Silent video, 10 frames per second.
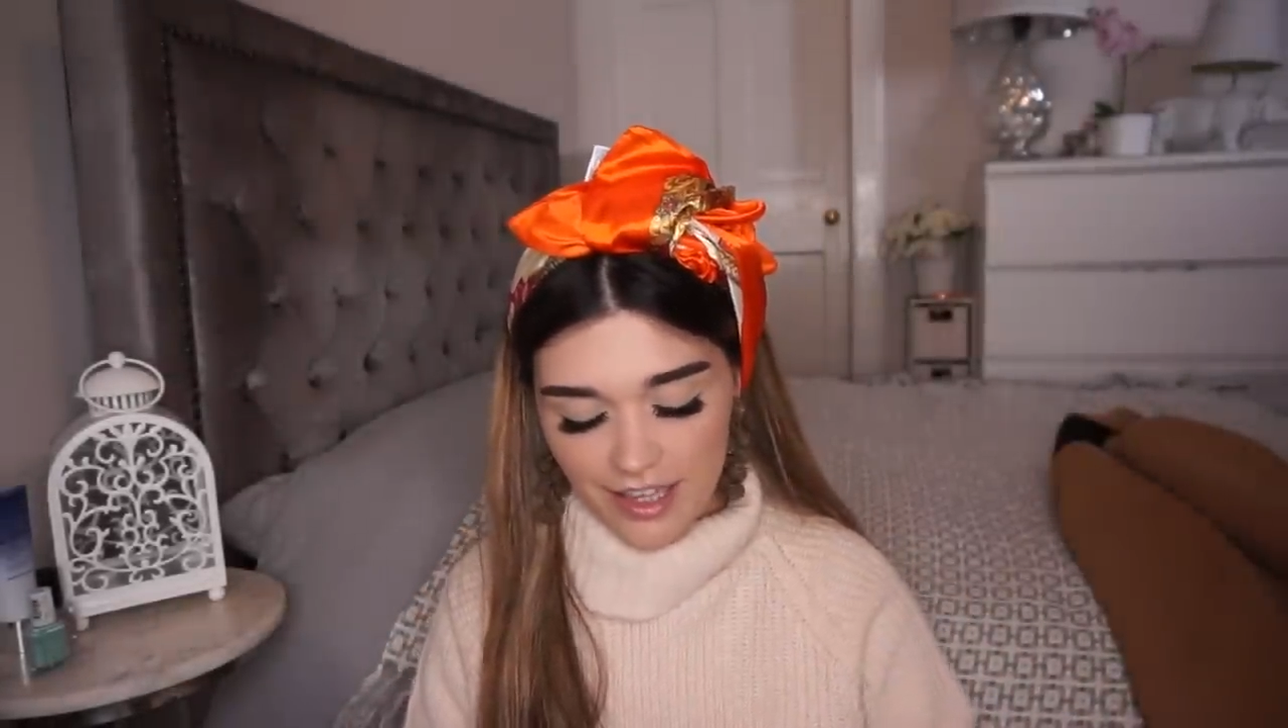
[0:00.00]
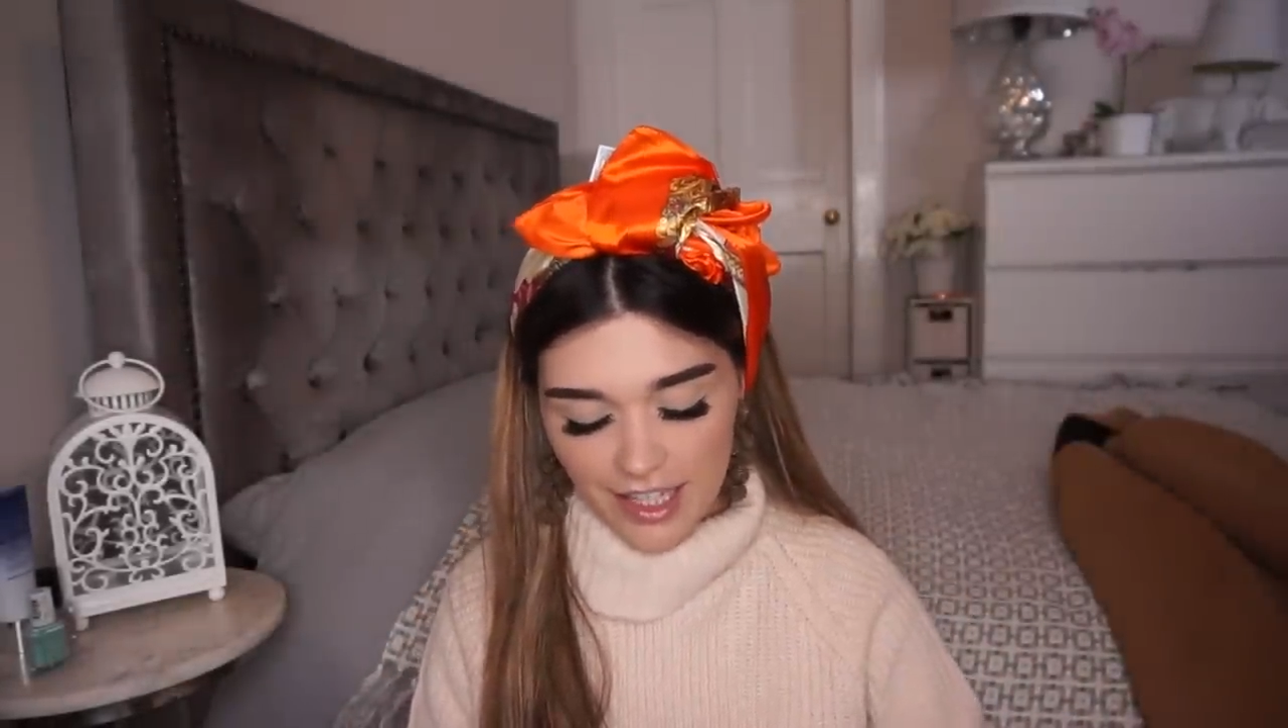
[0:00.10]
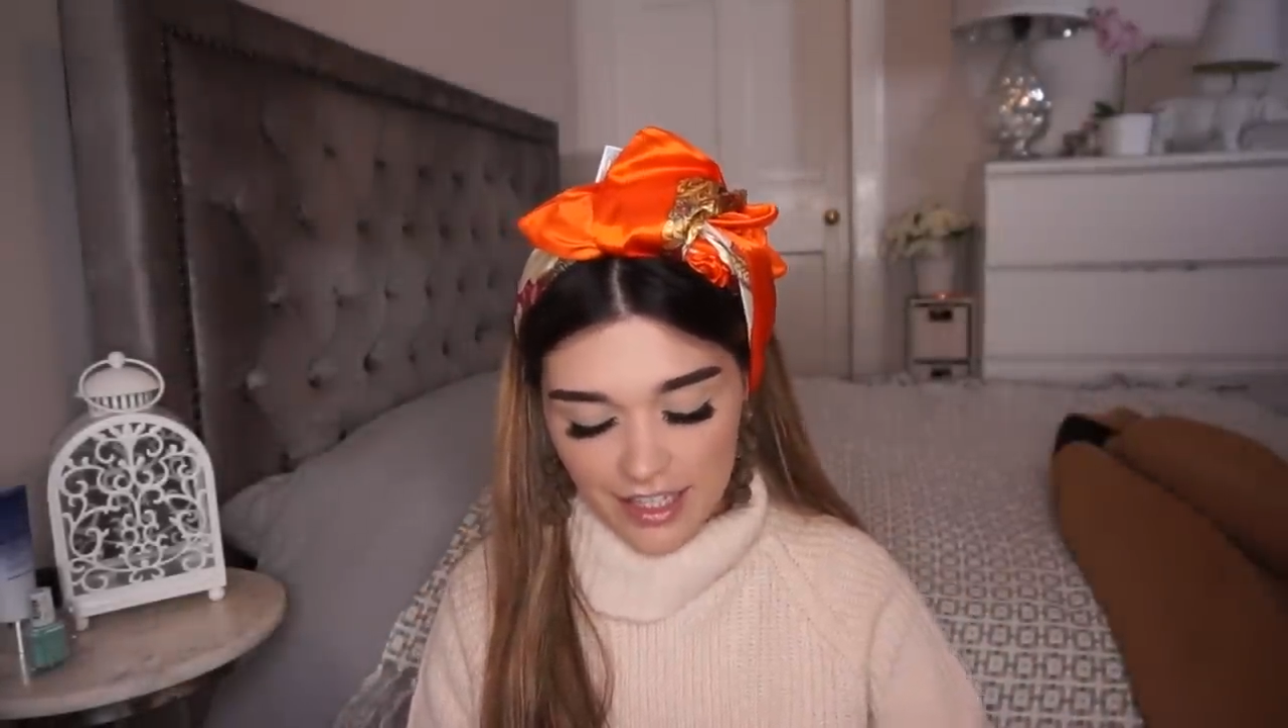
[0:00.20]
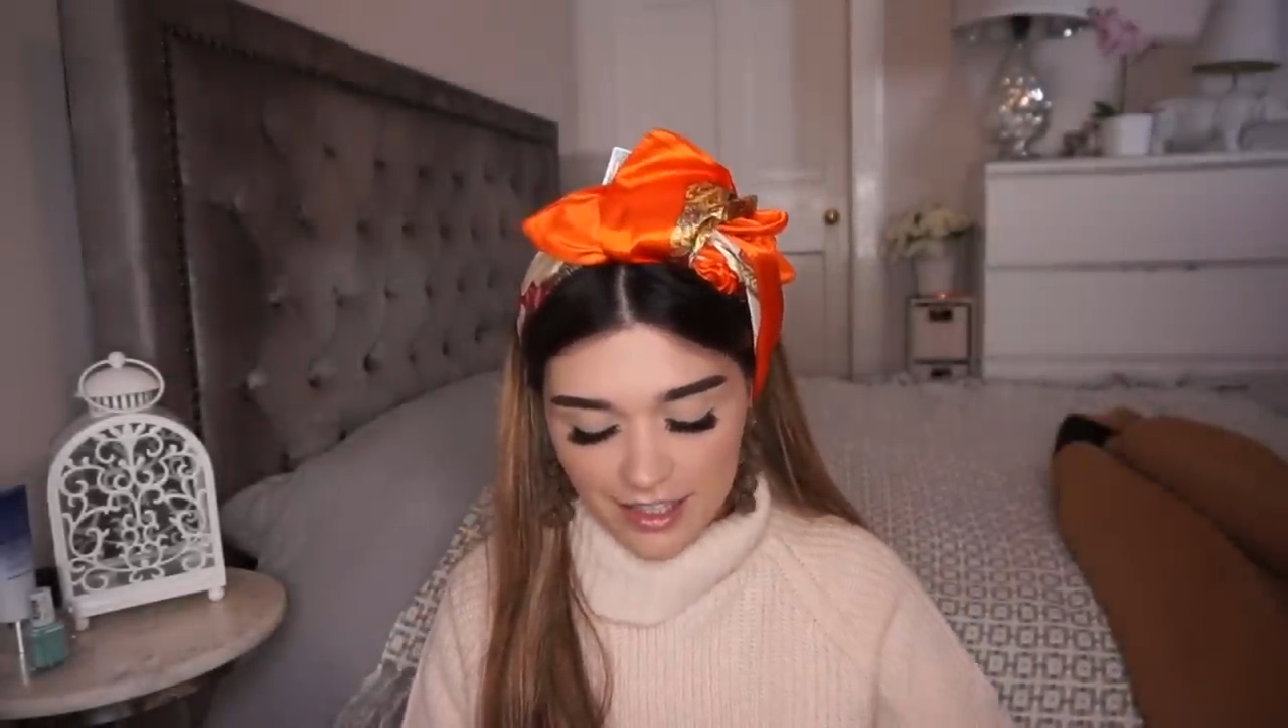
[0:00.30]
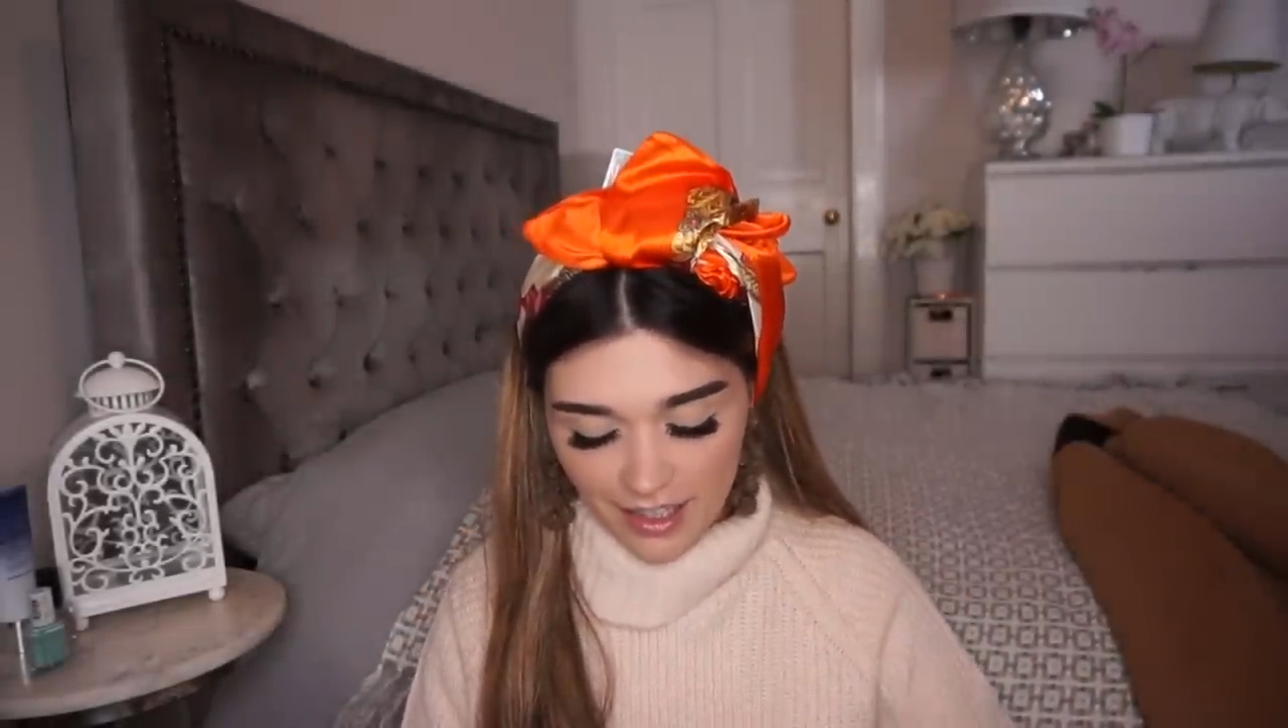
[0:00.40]

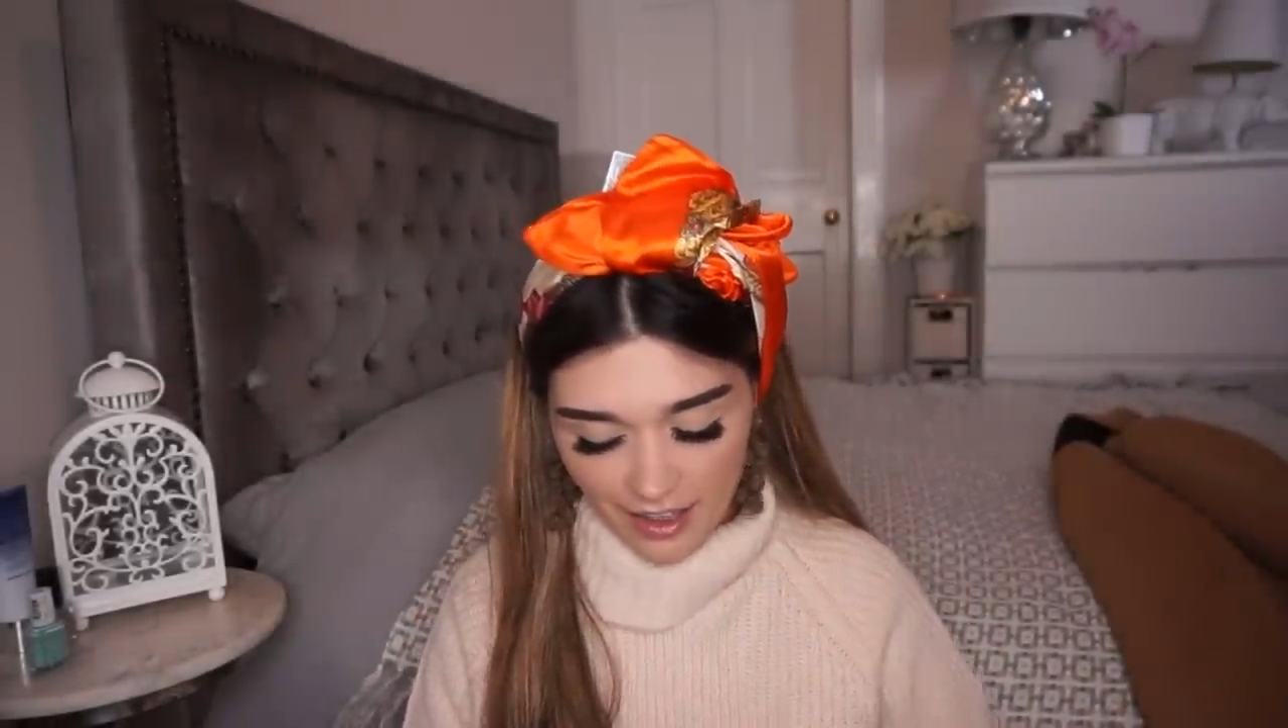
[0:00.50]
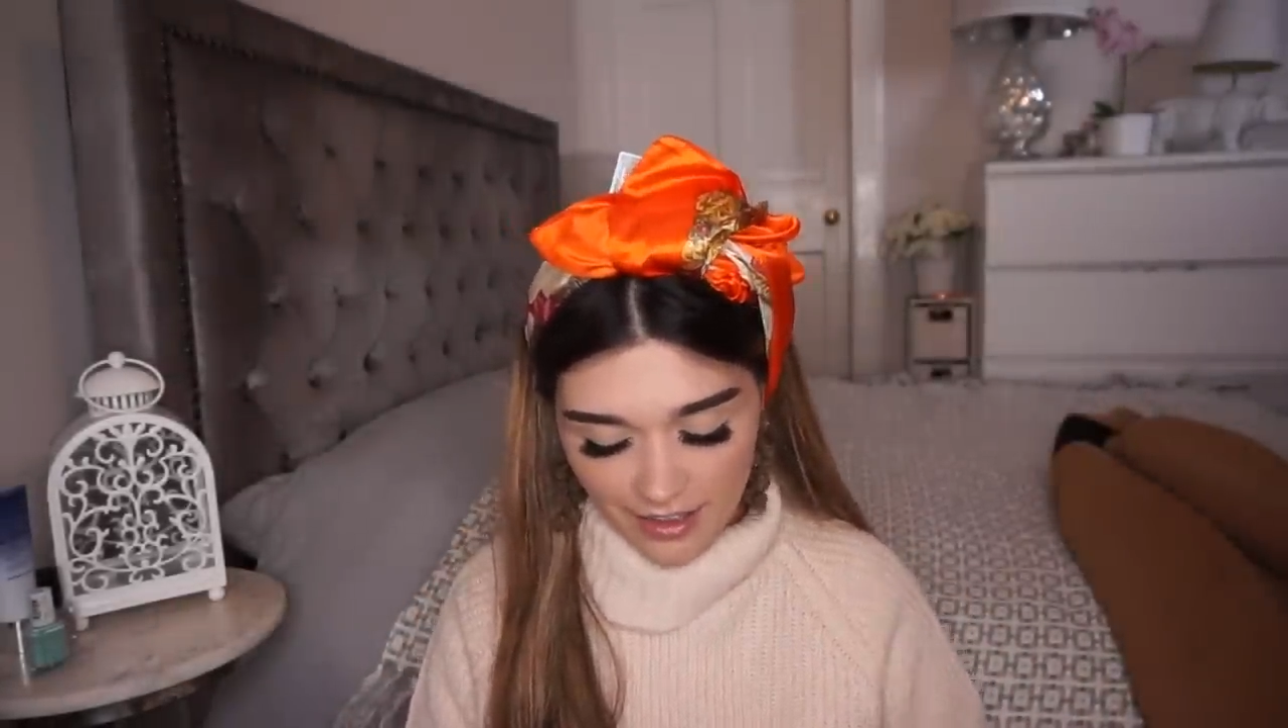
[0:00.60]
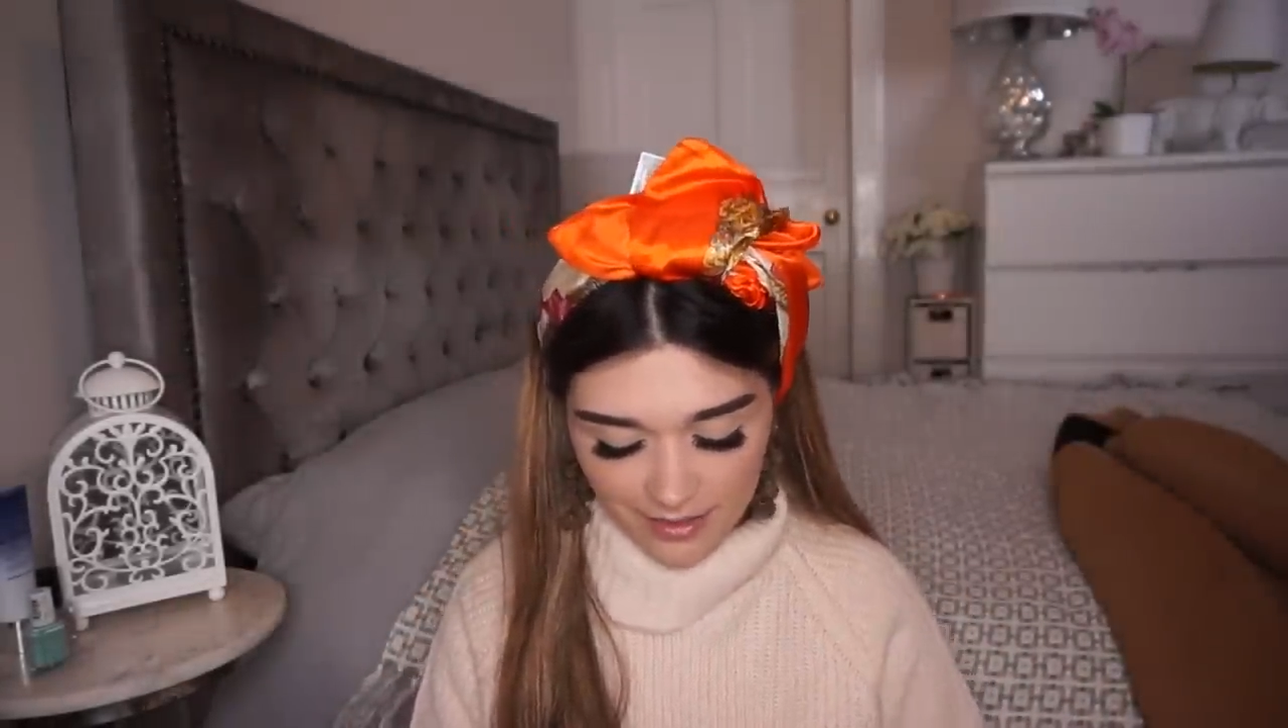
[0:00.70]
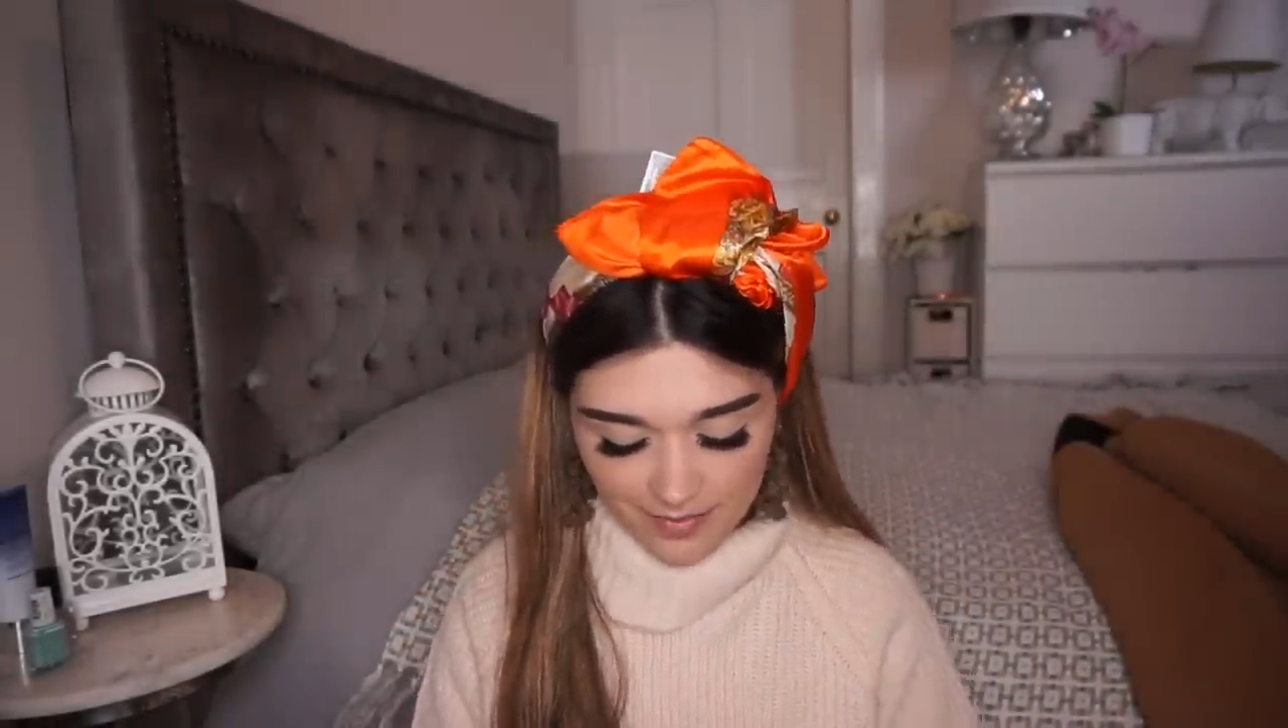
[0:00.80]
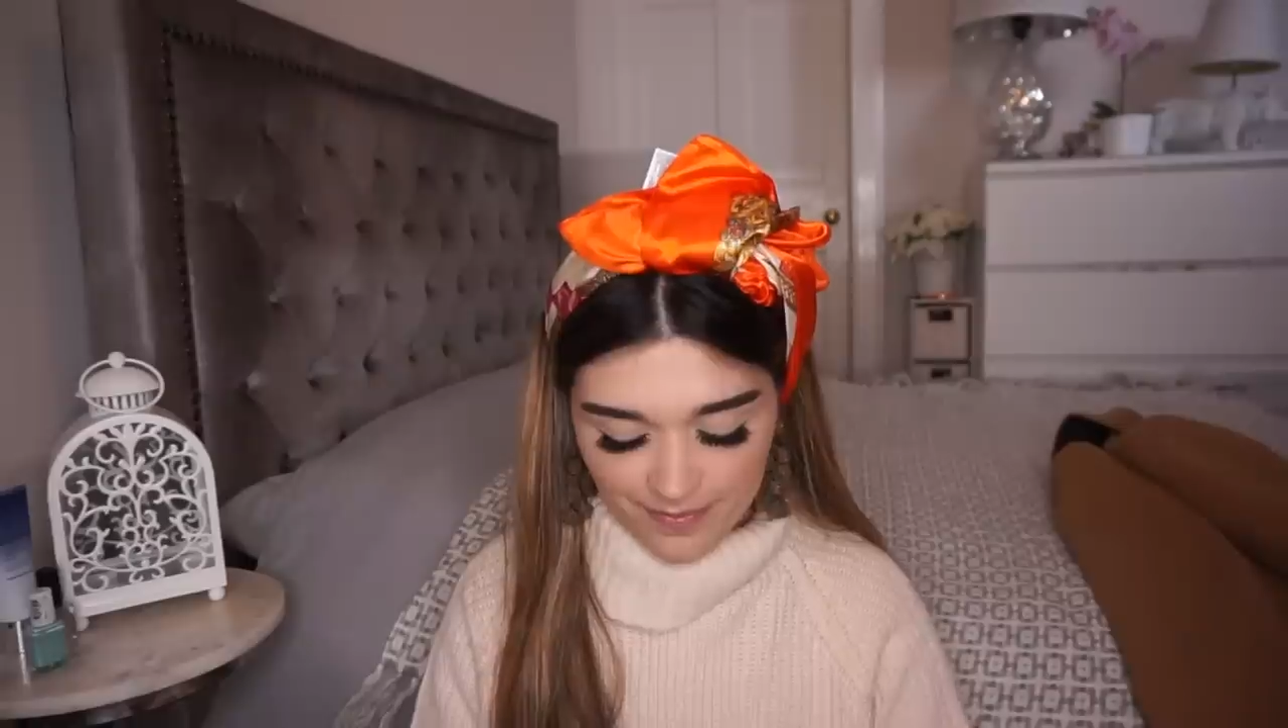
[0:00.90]
this set